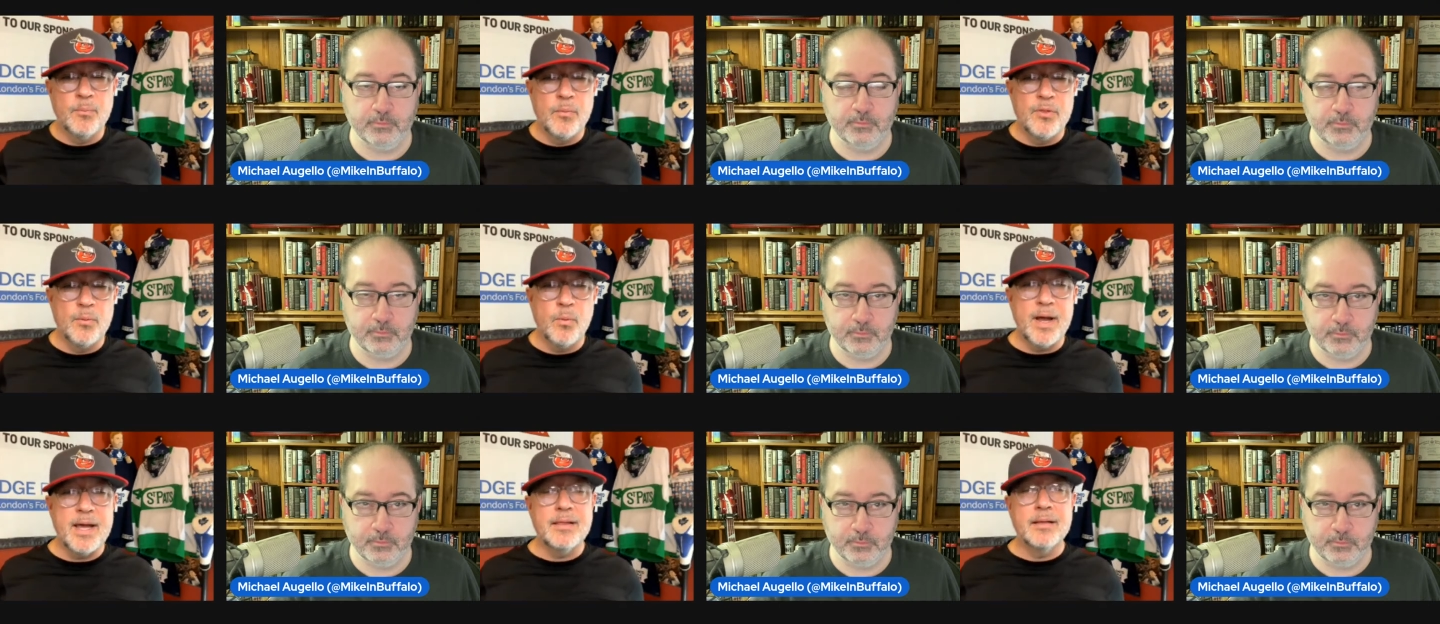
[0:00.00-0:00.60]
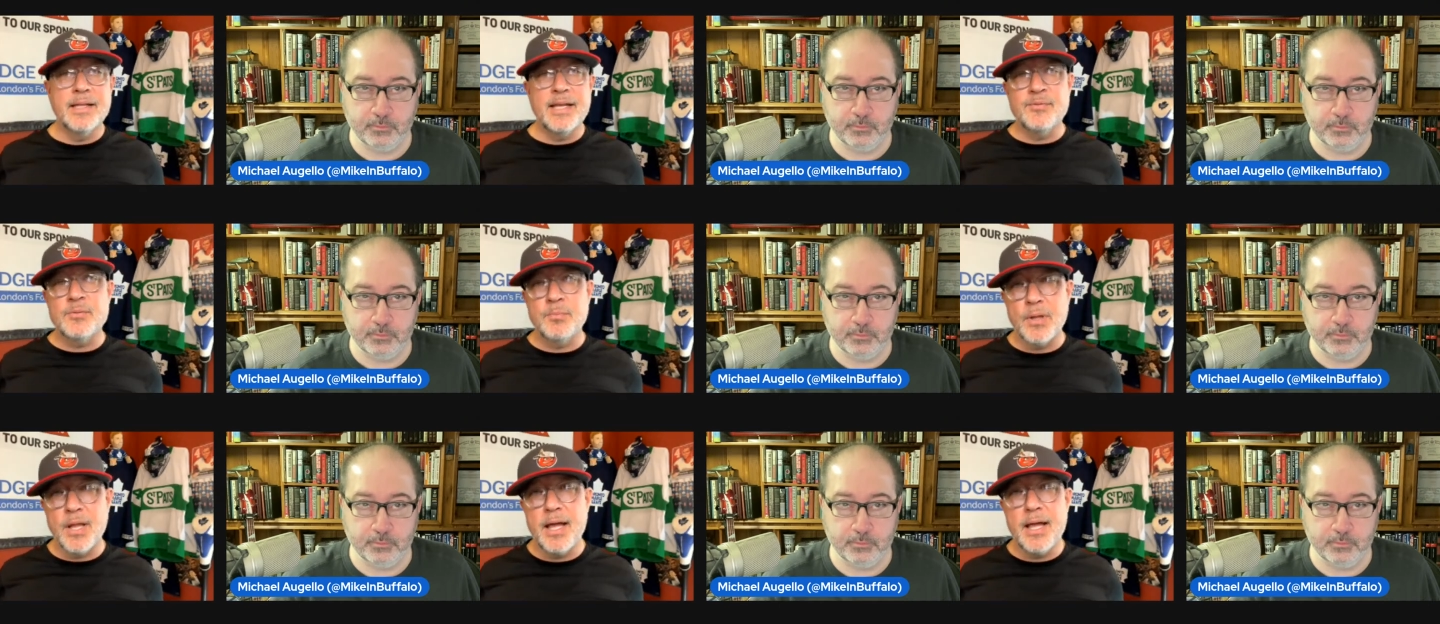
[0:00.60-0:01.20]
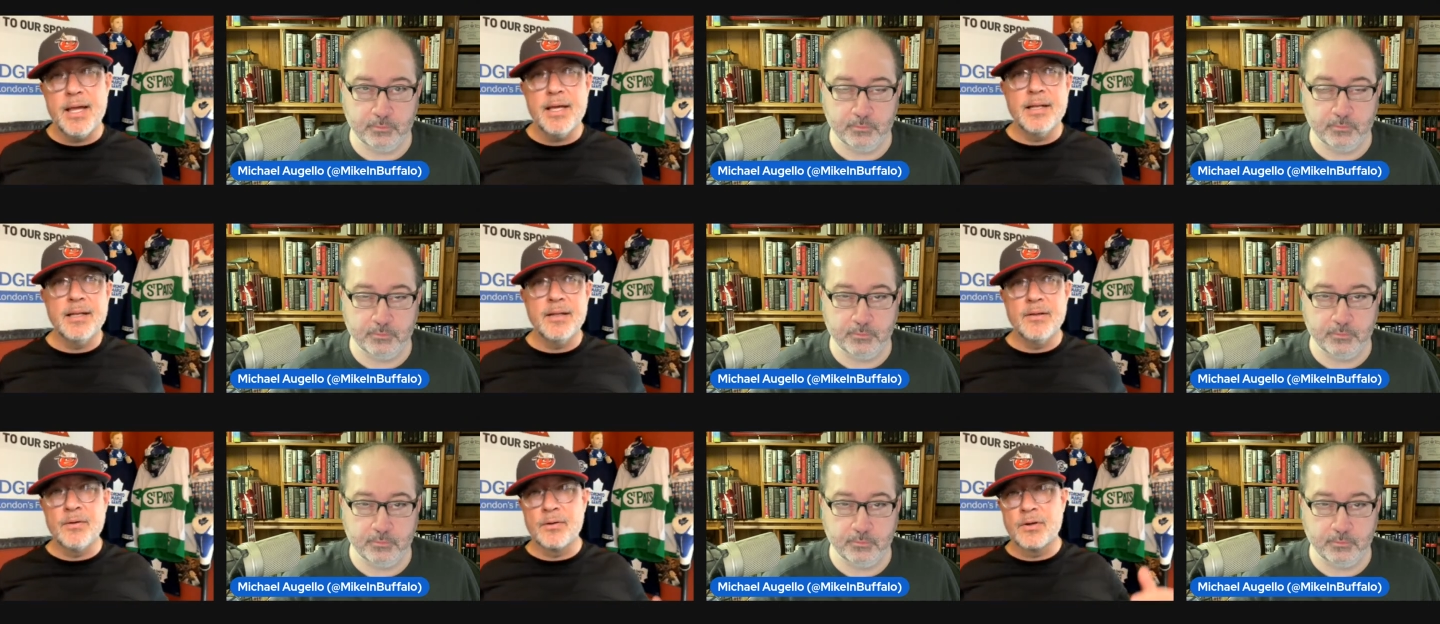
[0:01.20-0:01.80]
Speaker 1: the way the Leafs play,
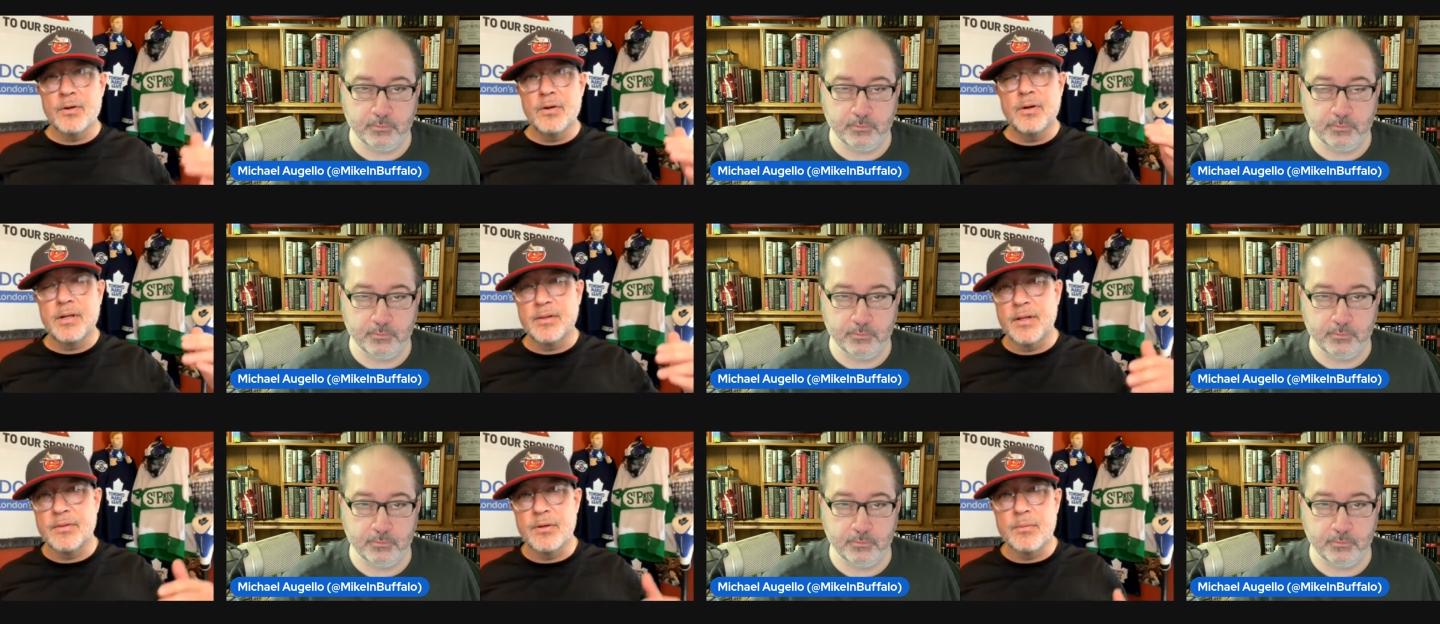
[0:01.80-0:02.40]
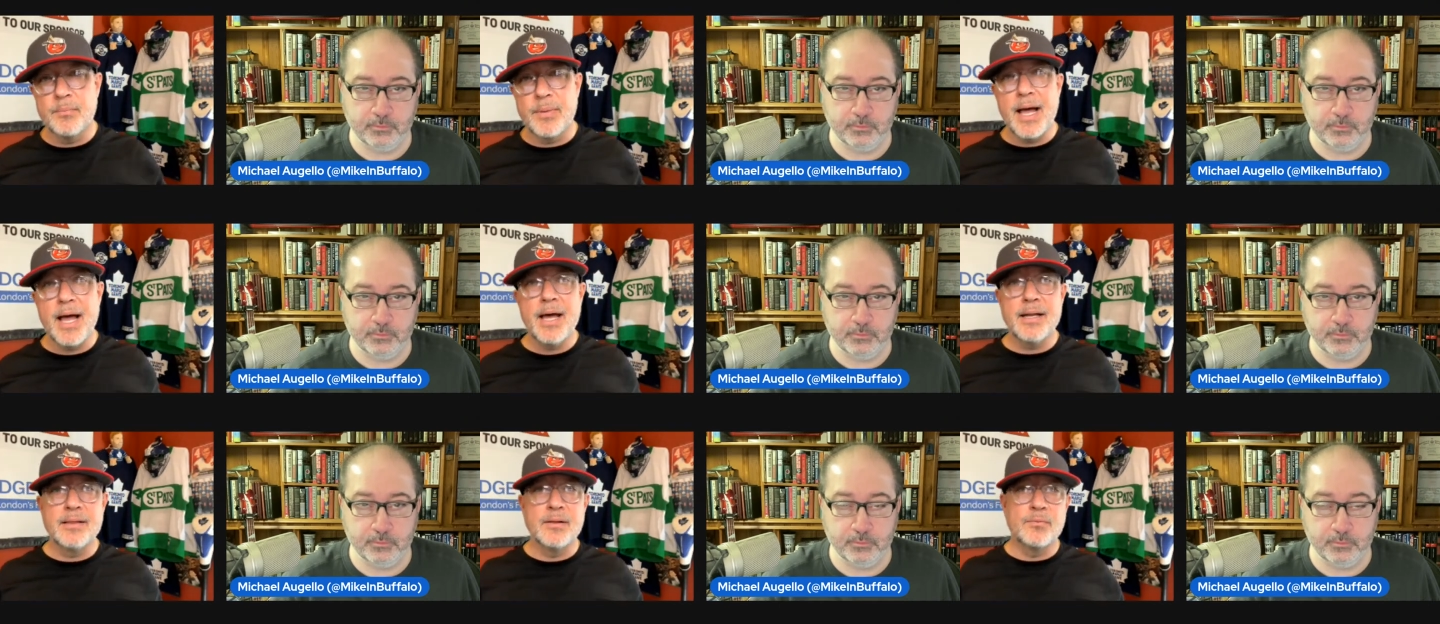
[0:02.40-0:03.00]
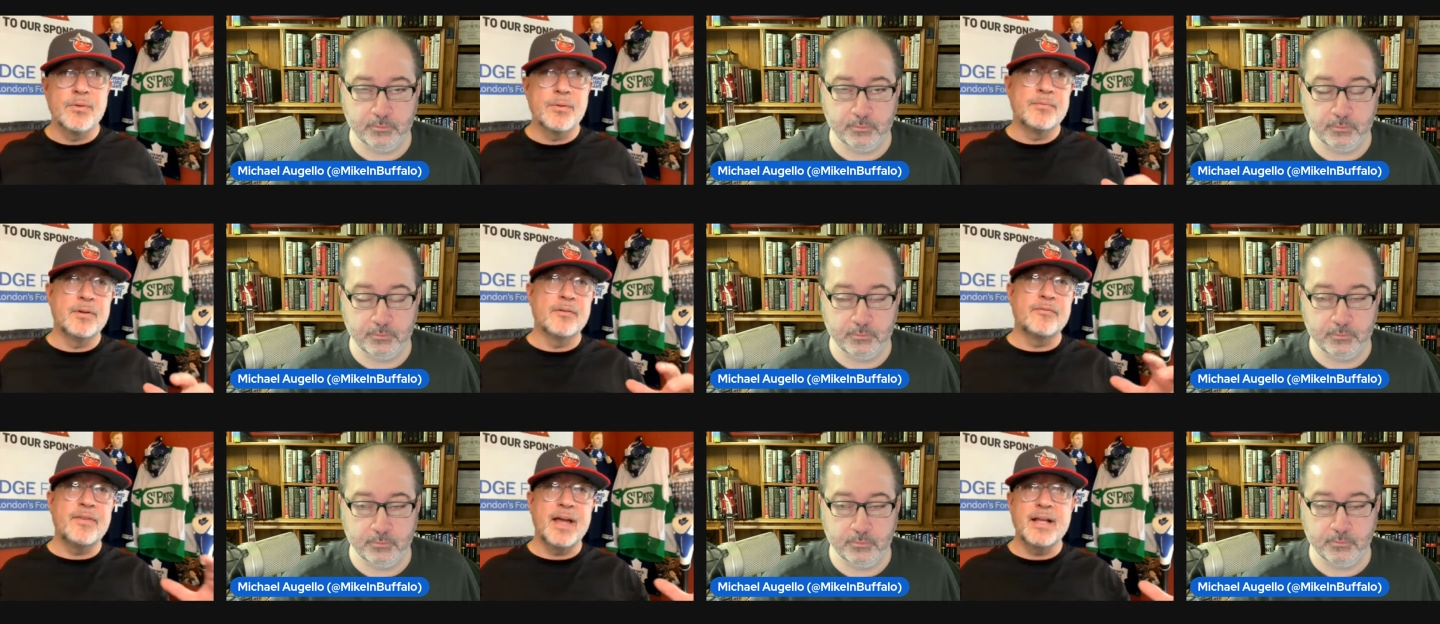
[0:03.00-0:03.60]
and they're good, and then they're bad, and the, the you know
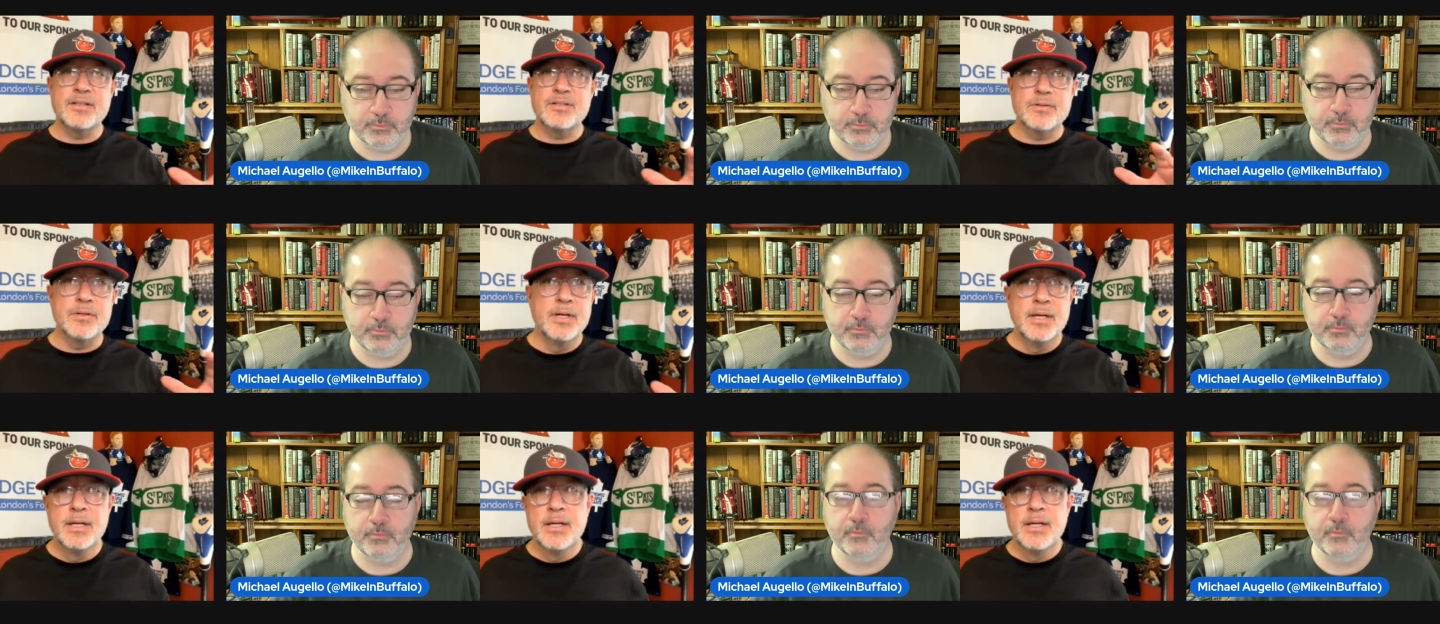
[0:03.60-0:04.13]
fans are